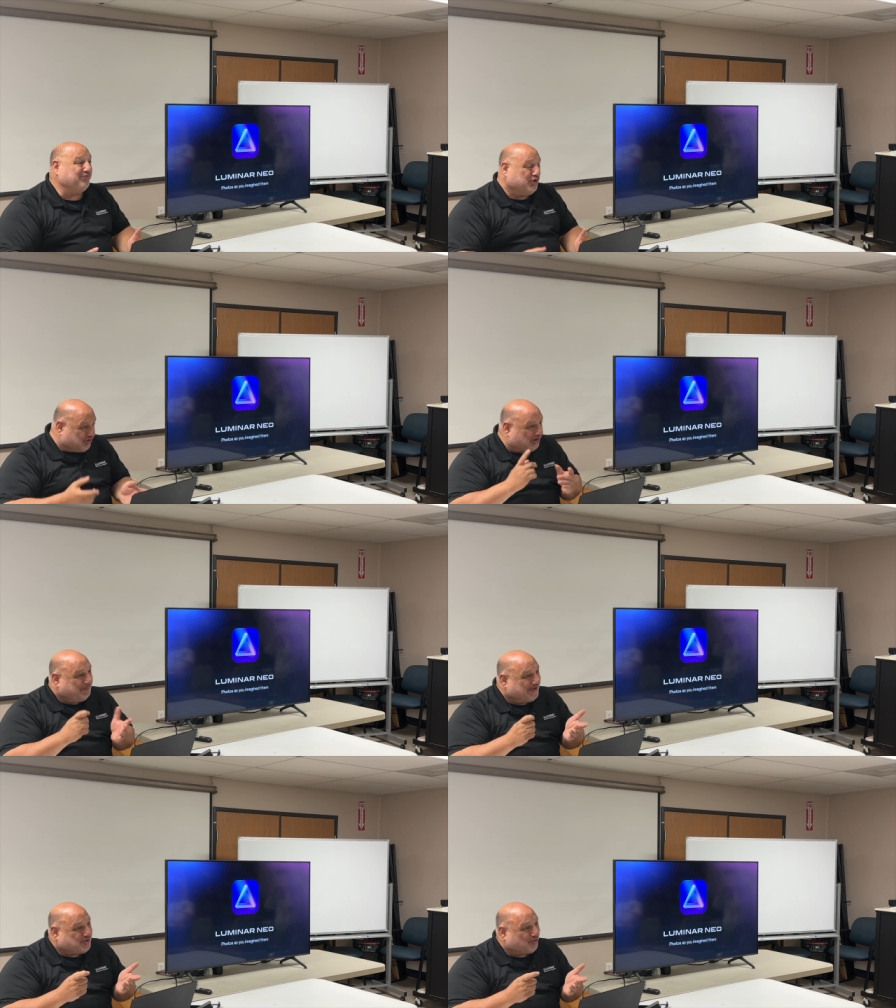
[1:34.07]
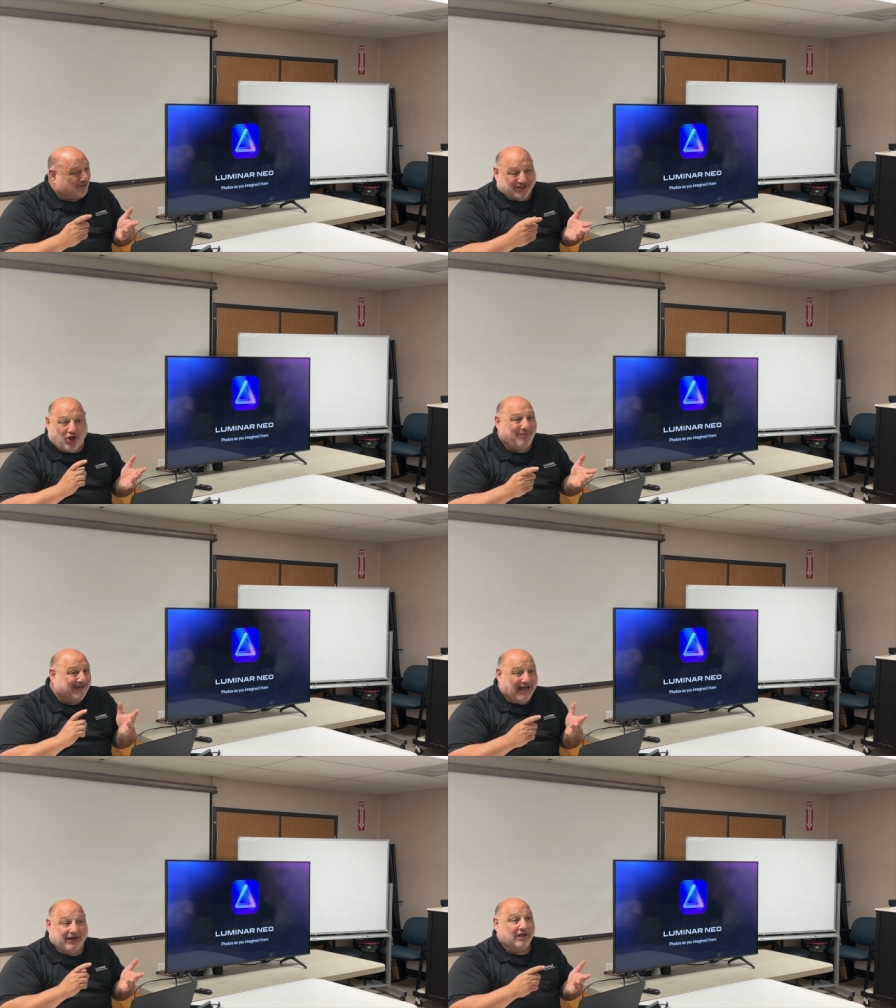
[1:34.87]
You took a picture and you're like, oh my
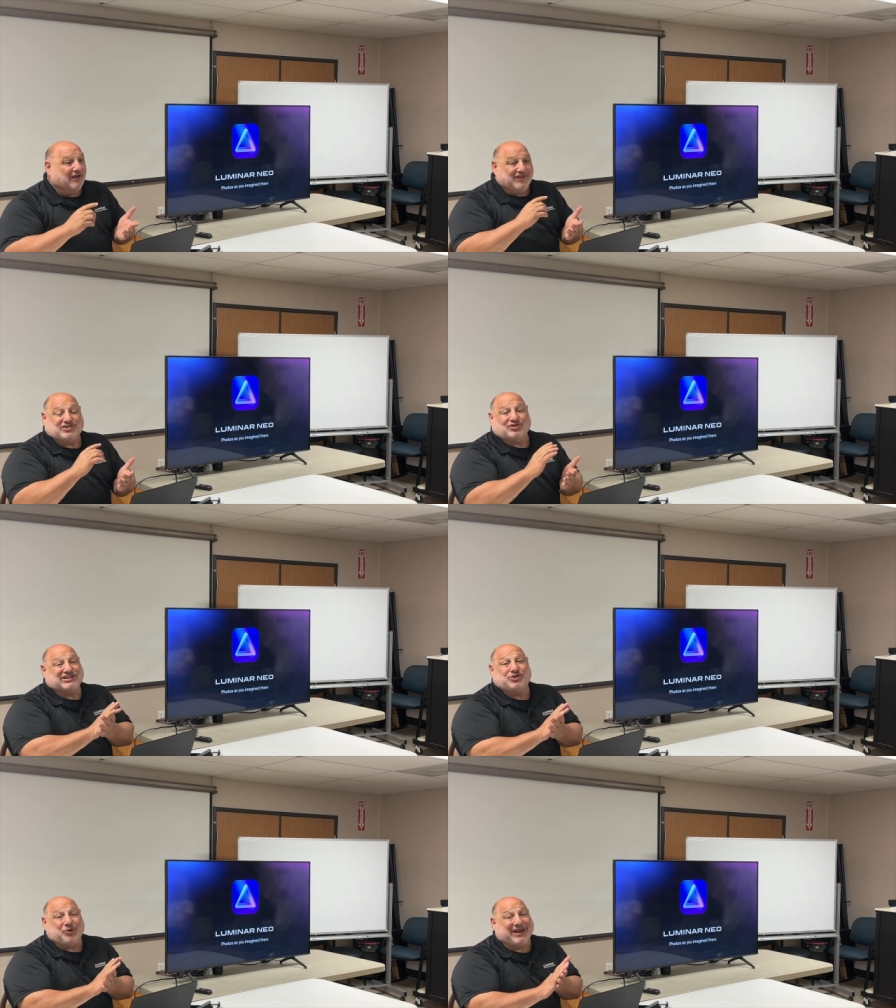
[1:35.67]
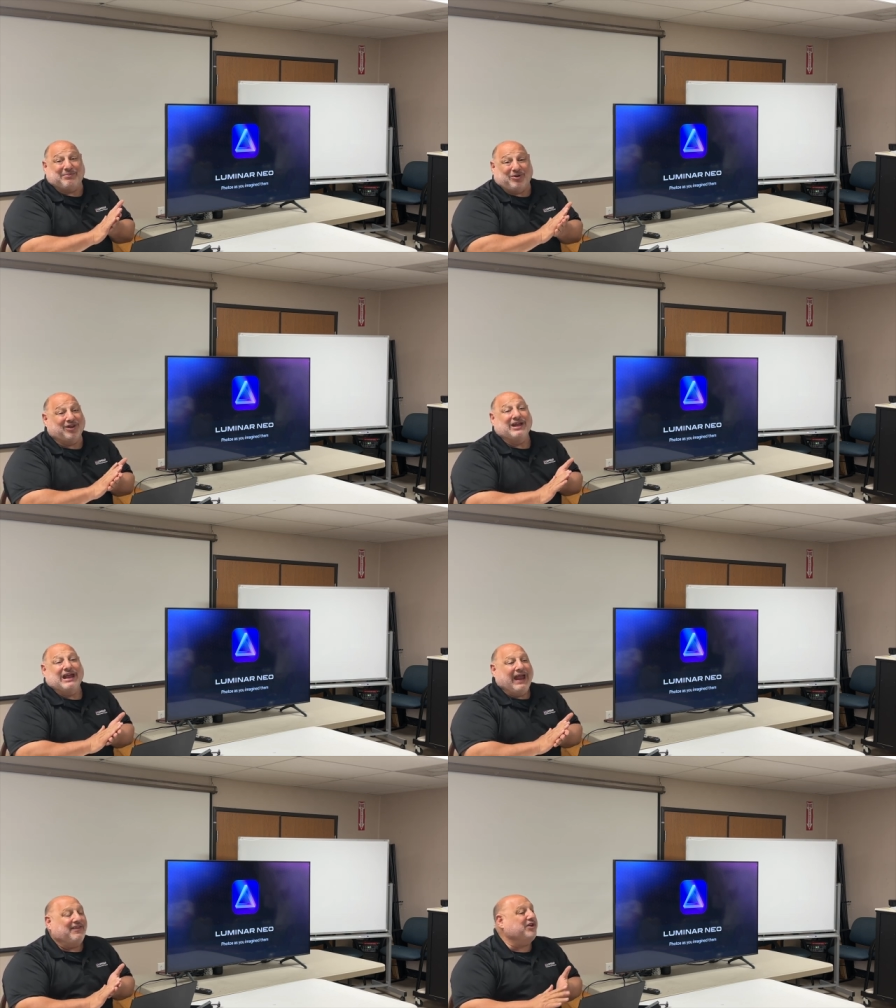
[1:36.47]
God, this looks incredible.
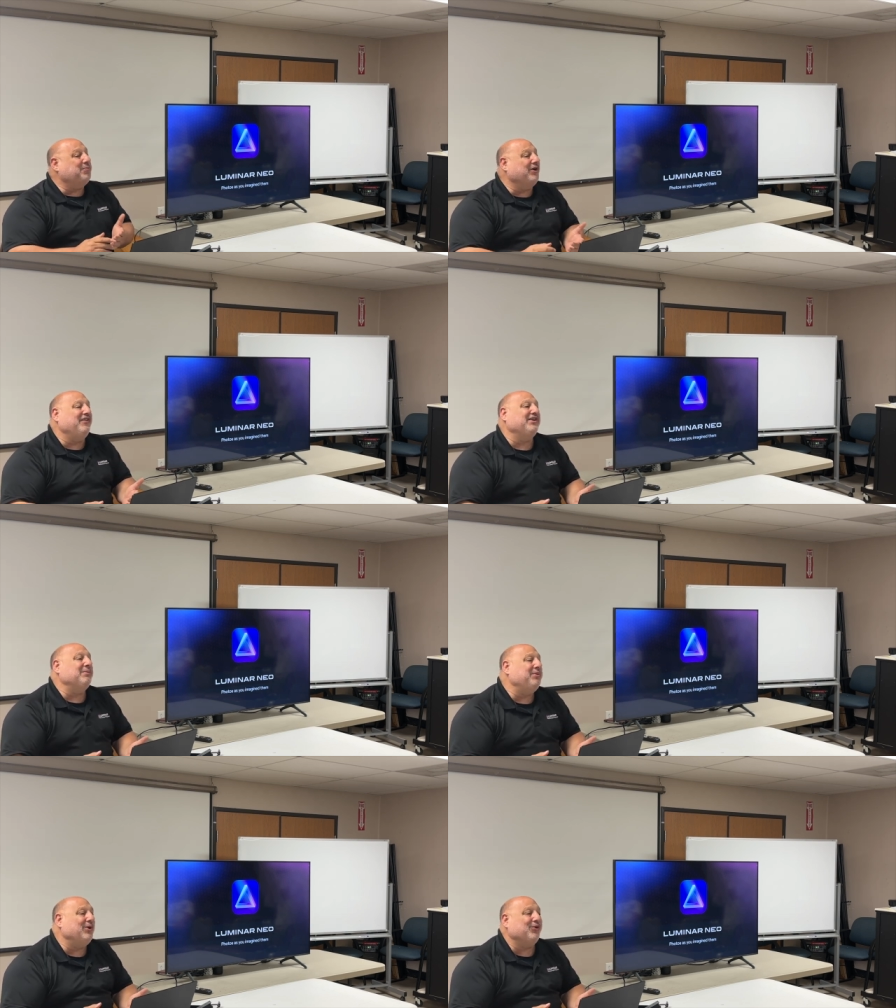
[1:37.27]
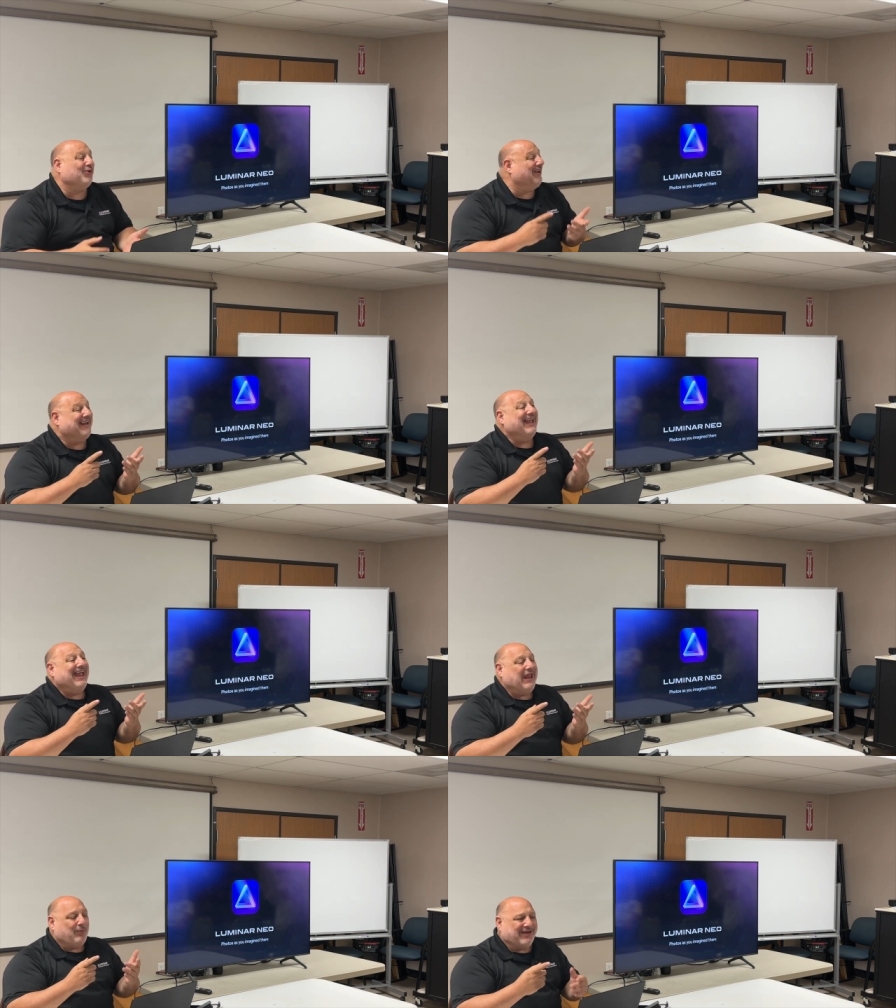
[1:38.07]
And then you put it in the computer, you're like,
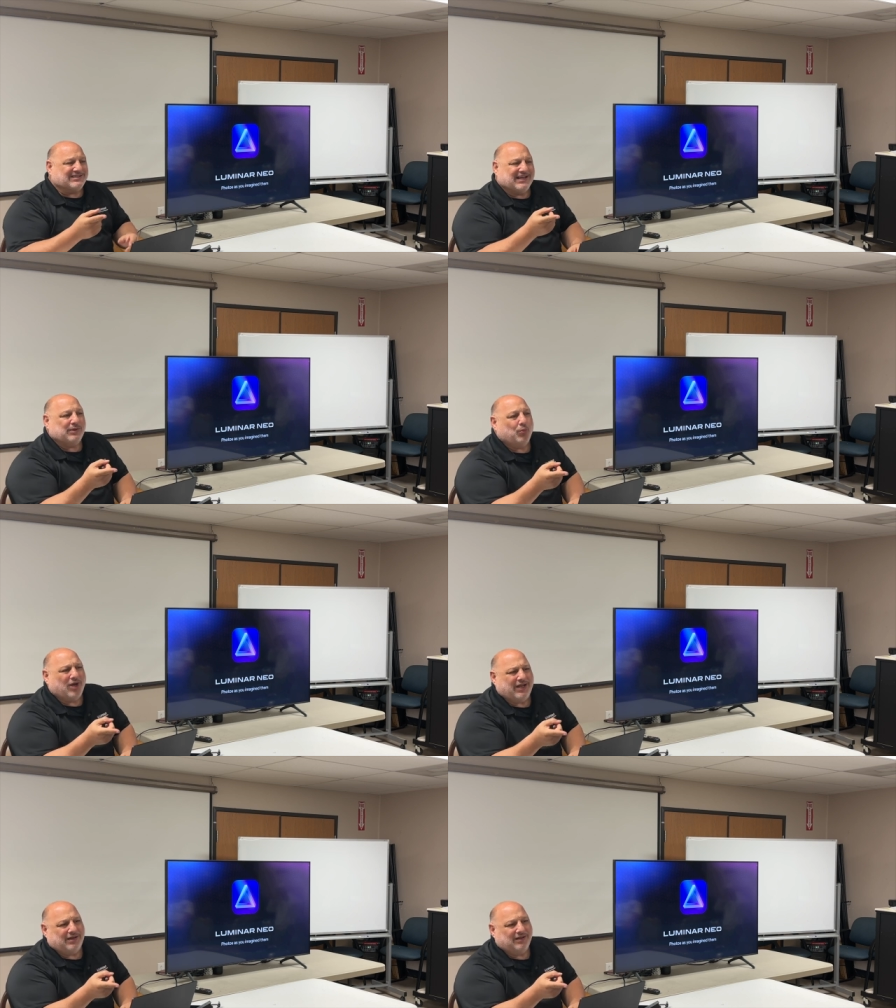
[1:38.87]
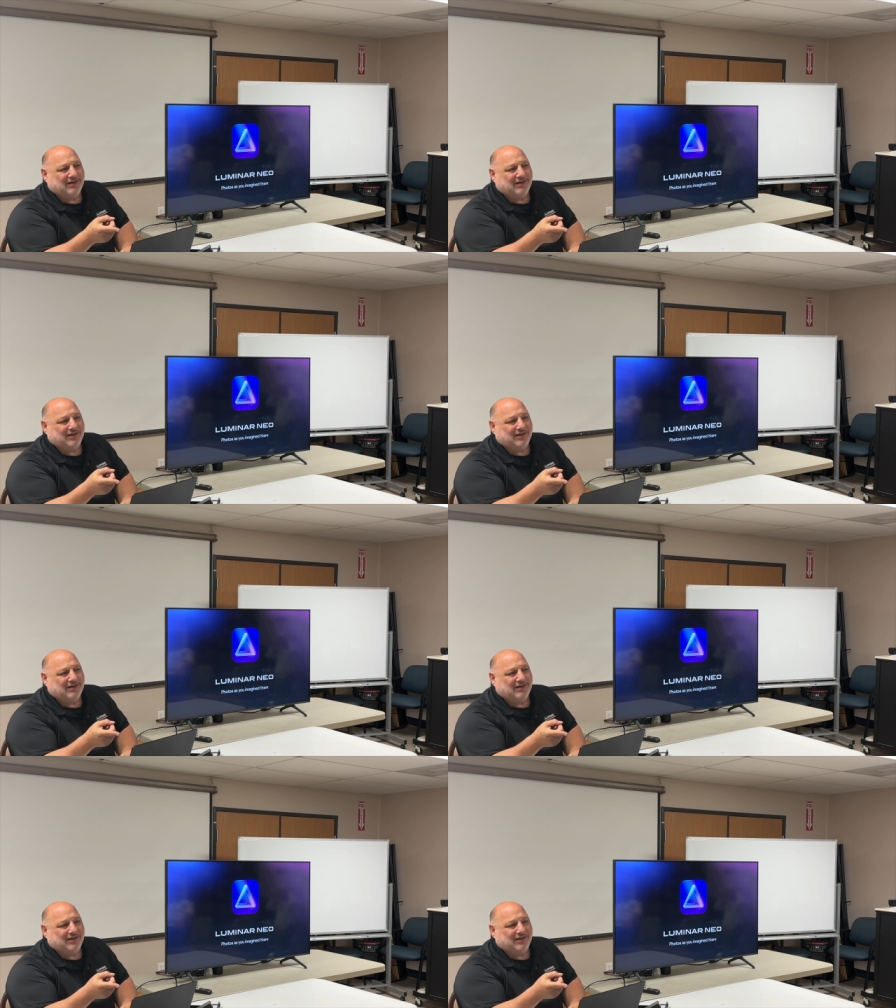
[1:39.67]
hey, wait a second, what?